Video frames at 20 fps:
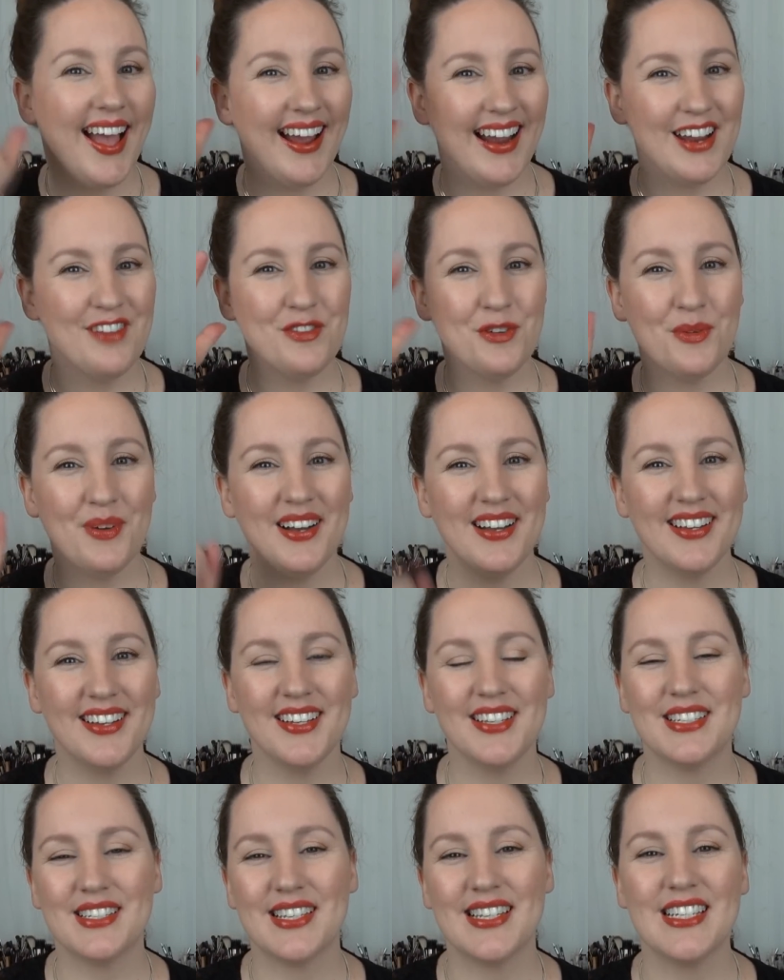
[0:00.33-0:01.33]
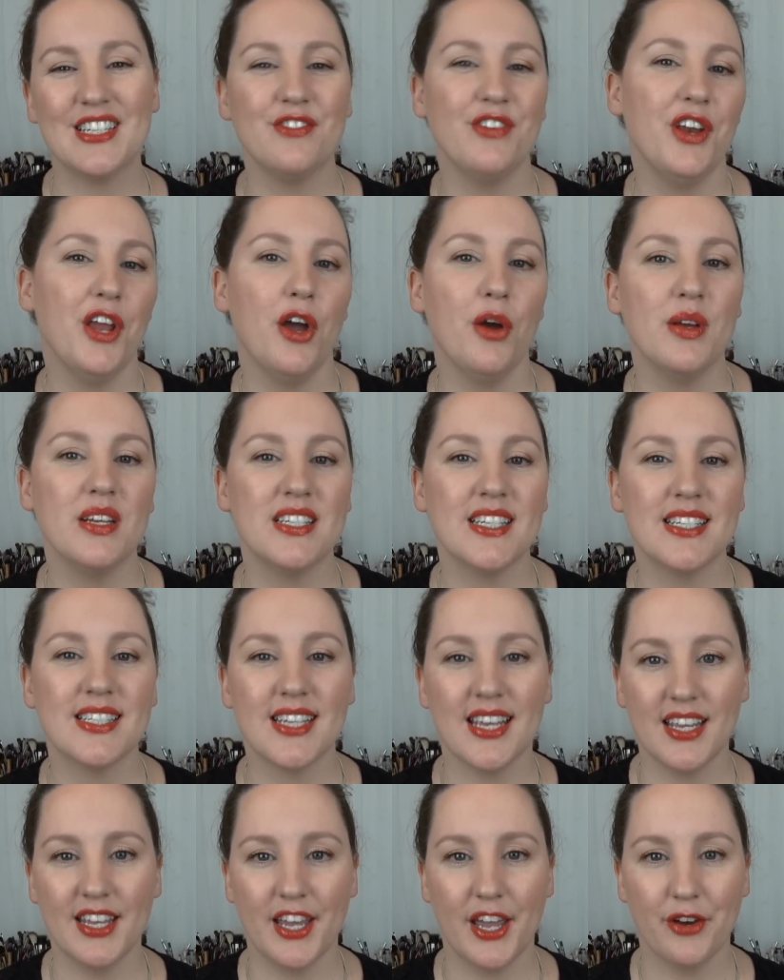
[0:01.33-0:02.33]
Hey everyone, so this video is a
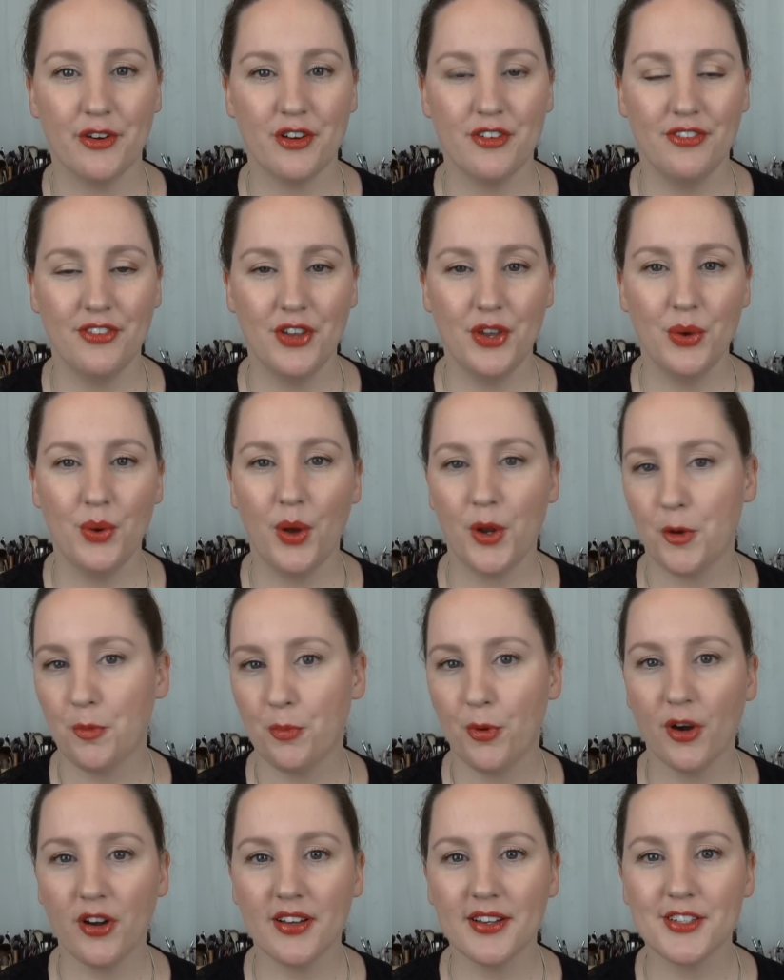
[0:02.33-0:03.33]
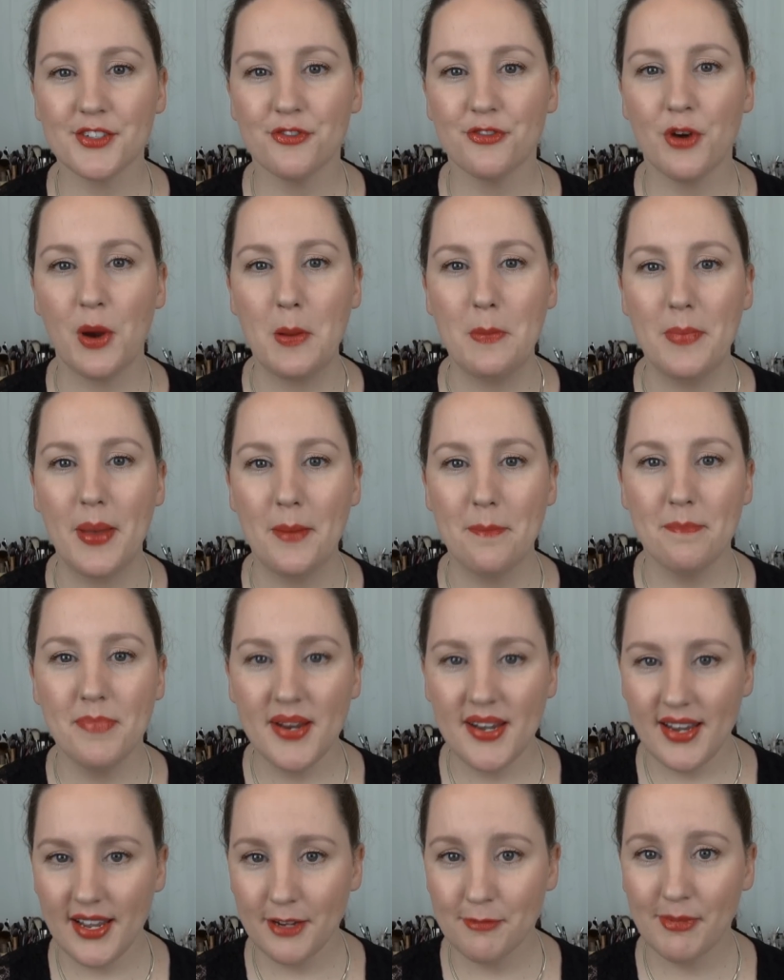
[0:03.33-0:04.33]
skincare review on a product from
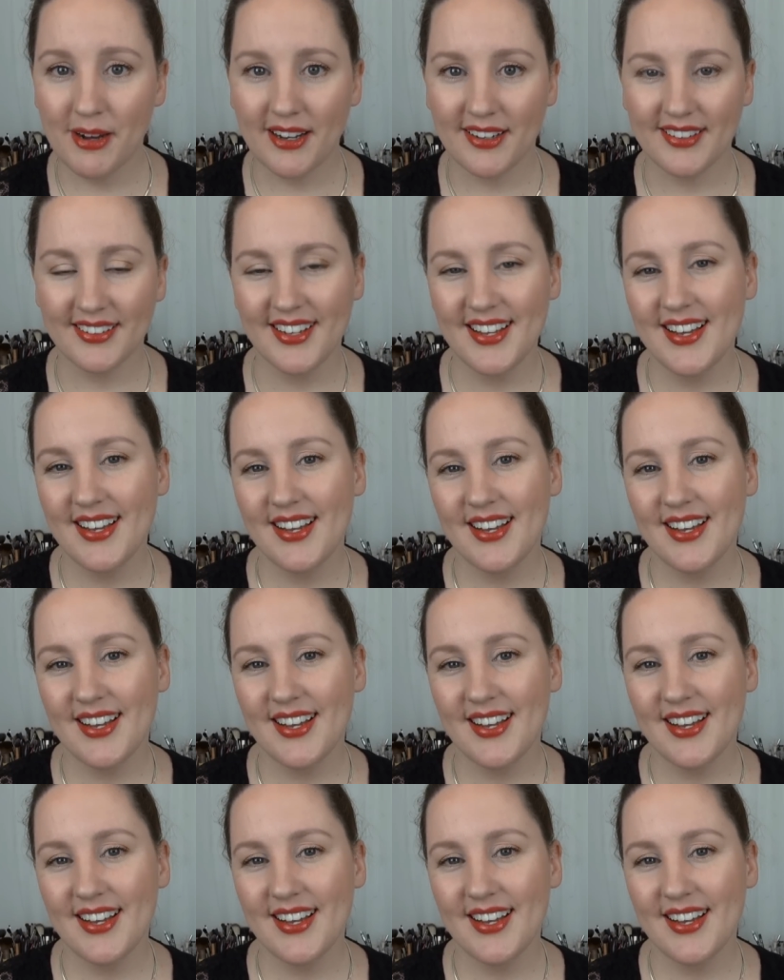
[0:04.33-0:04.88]
Beenigma.